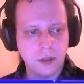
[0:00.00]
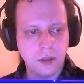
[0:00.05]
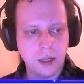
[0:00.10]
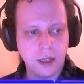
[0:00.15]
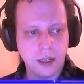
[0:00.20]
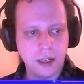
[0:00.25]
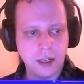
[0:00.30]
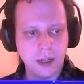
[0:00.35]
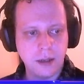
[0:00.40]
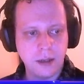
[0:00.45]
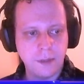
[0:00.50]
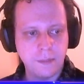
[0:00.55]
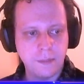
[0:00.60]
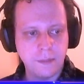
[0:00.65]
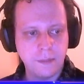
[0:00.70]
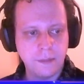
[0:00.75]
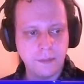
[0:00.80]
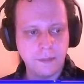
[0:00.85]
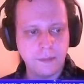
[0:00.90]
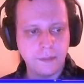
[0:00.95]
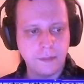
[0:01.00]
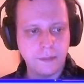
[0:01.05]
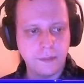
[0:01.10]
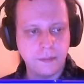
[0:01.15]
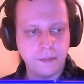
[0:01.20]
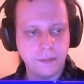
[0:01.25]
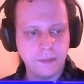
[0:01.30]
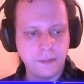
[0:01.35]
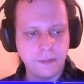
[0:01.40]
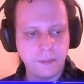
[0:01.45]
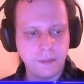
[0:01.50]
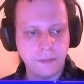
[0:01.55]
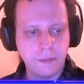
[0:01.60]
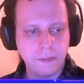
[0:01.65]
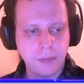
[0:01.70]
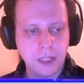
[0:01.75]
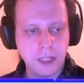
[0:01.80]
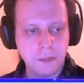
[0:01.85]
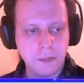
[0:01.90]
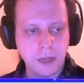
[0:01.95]

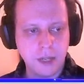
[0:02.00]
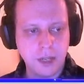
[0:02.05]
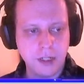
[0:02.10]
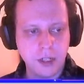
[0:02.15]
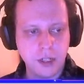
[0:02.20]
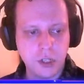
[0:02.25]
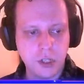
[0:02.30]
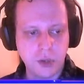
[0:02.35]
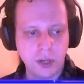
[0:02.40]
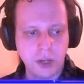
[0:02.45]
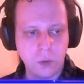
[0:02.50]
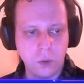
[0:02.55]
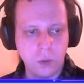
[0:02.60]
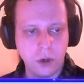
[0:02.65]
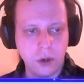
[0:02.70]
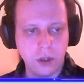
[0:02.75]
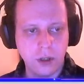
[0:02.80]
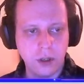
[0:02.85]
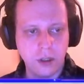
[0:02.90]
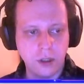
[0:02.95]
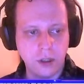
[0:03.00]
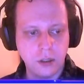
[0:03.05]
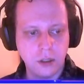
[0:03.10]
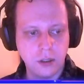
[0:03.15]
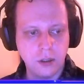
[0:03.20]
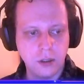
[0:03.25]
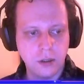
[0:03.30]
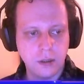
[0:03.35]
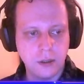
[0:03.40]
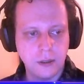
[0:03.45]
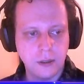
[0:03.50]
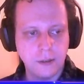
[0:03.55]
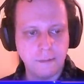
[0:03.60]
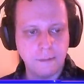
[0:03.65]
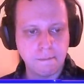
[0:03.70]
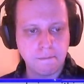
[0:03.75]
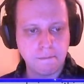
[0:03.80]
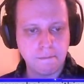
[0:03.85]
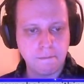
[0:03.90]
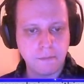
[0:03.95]
Beastmaster, Drake Warden.
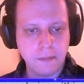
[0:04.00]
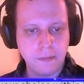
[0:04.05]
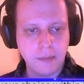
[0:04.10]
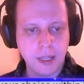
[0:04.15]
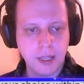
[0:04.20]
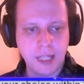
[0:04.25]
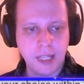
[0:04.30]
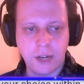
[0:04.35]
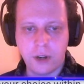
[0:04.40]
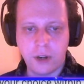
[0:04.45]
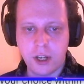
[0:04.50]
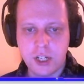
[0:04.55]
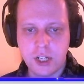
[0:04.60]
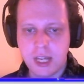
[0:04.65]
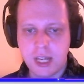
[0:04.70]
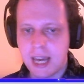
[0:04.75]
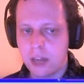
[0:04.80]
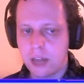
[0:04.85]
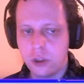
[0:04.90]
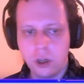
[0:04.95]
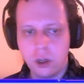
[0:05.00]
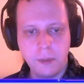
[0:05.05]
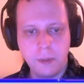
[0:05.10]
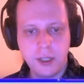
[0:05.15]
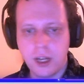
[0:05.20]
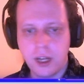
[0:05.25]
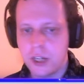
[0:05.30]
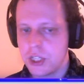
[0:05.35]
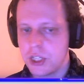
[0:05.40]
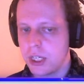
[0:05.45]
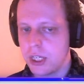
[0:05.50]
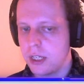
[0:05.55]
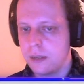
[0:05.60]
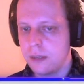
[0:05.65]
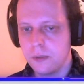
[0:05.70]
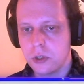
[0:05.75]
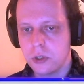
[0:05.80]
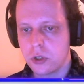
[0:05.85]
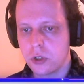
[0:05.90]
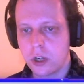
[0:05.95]
There we go. So you get
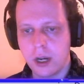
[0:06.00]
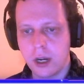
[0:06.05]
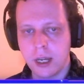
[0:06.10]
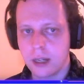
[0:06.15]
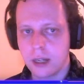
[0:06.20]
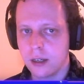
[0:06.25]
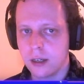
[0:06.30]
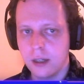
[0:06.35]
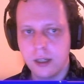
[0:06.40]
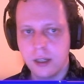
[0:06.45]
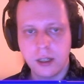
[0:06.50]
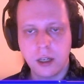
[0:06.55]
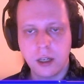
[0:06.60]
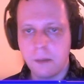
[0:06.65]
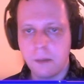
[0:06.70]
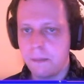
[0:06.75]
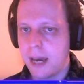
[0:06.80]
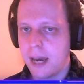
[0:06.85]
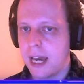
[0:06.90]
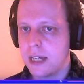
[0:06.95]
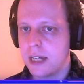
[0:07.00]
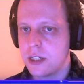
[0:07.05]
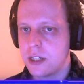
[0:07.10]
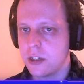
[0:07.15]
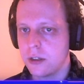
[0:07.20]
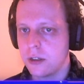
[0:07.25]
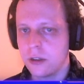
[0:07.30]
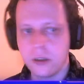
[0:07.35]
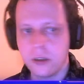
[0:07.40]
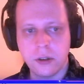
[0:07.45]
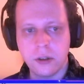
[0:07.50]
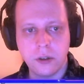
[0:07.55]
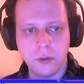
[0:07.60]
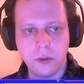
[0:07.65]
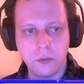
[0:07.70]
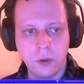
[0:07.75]
Thaumaturgy, Draconic, compared to...